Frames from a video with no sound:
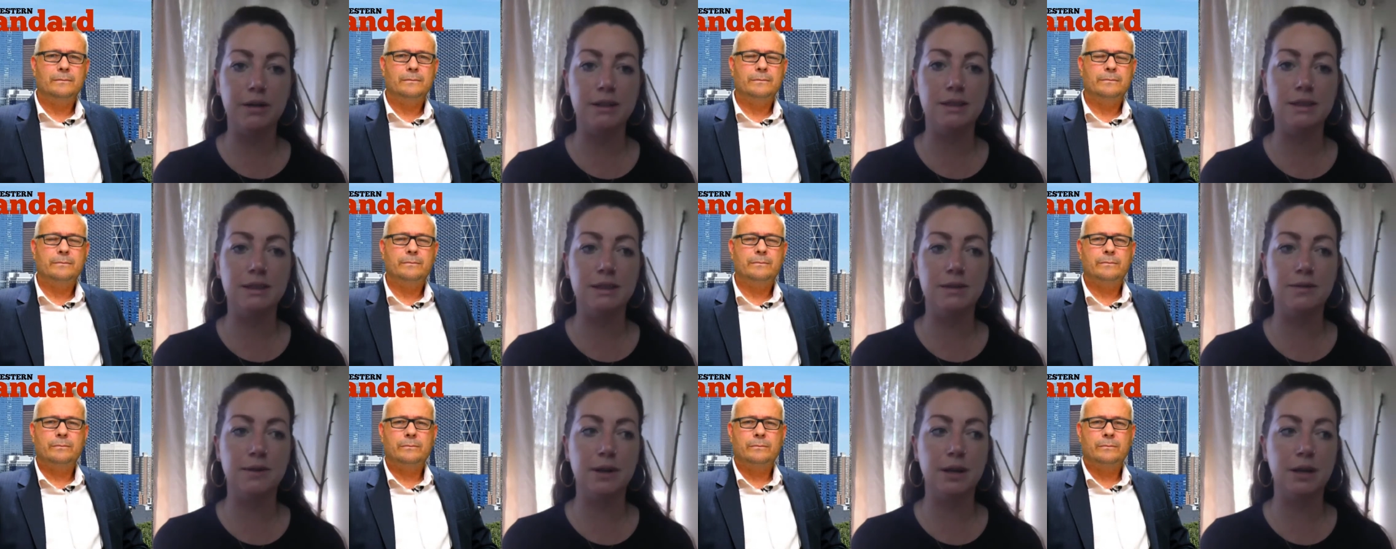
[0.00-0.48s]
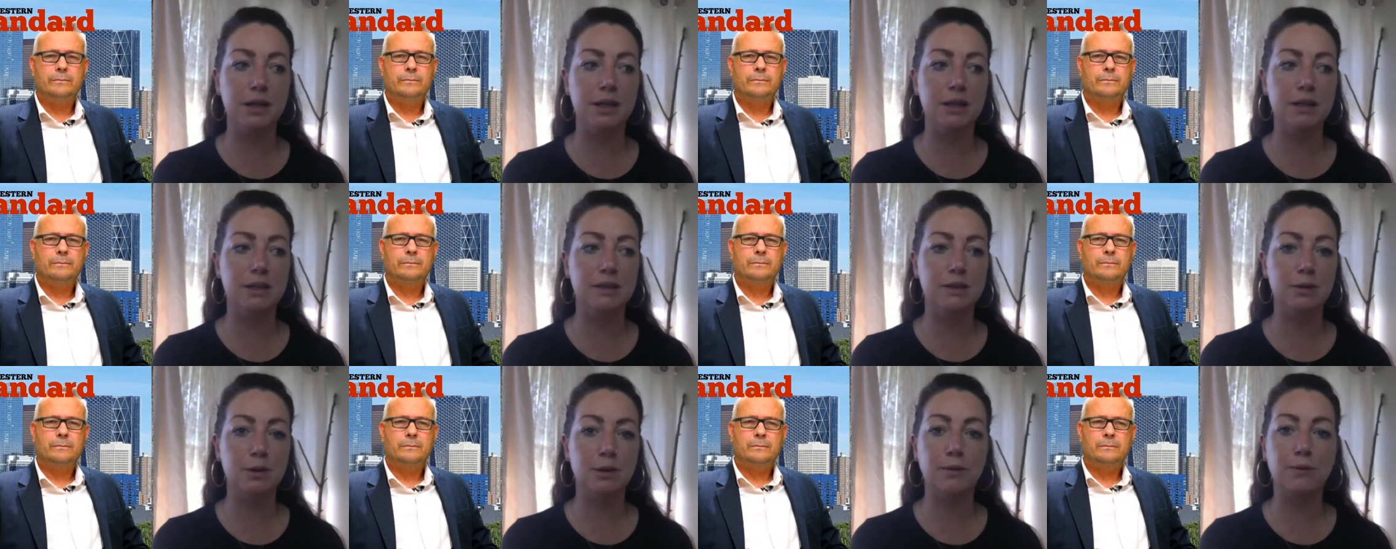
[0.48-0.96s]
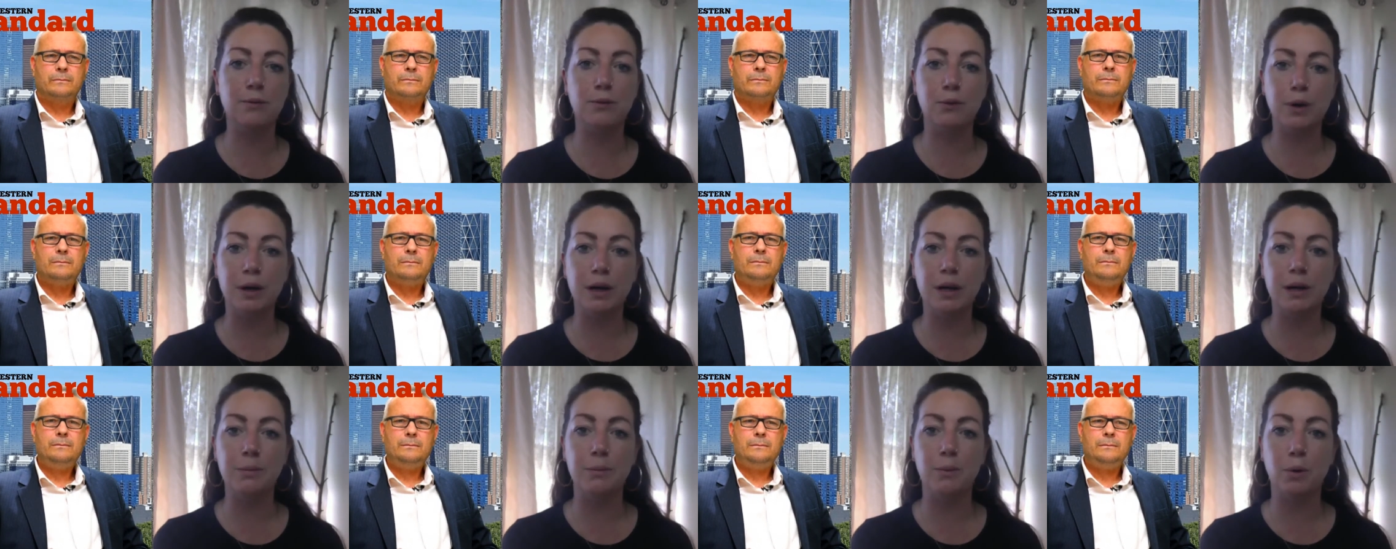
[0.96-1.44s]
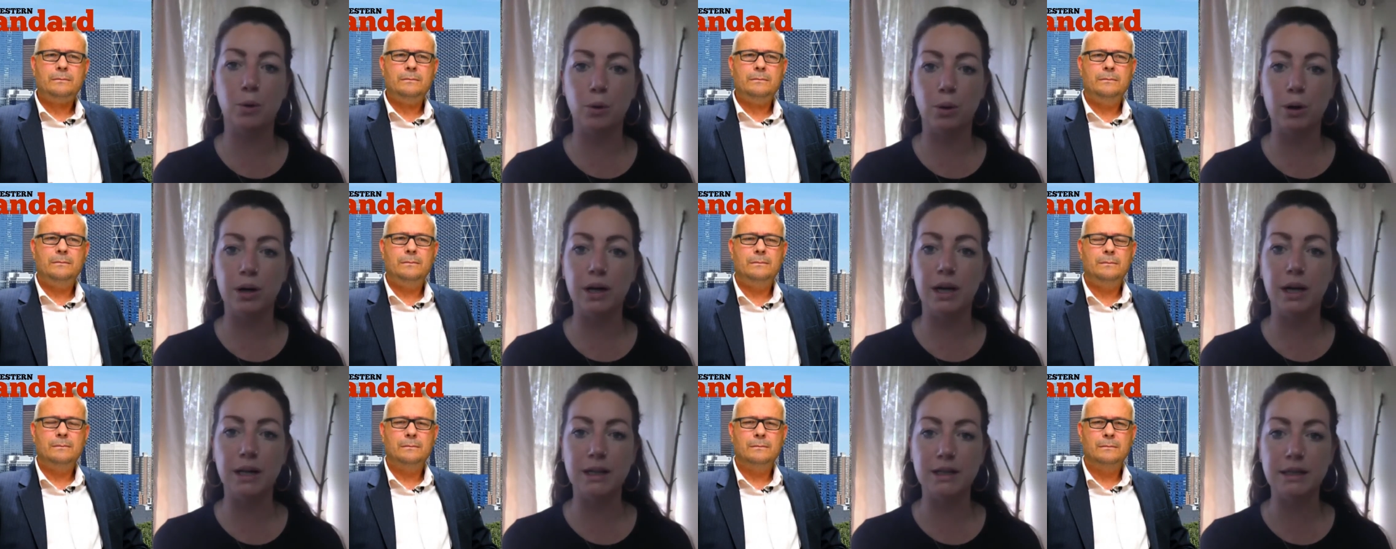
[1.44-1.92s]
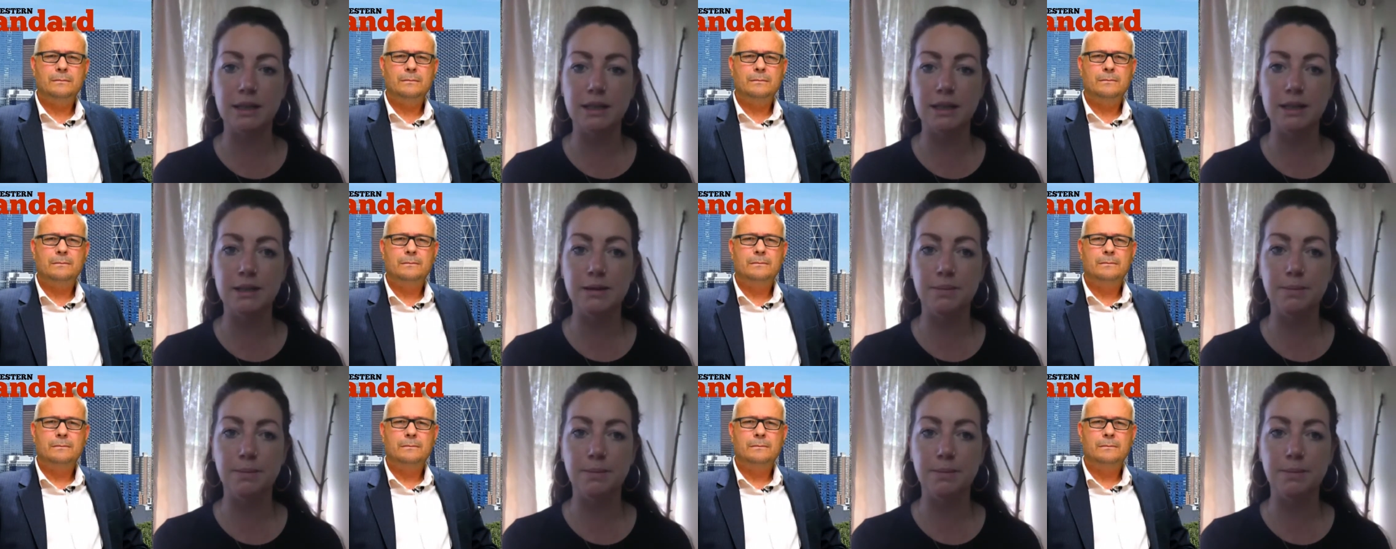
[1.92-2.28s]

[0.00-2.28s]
Speaker 1: This is a very sort of freedom oriented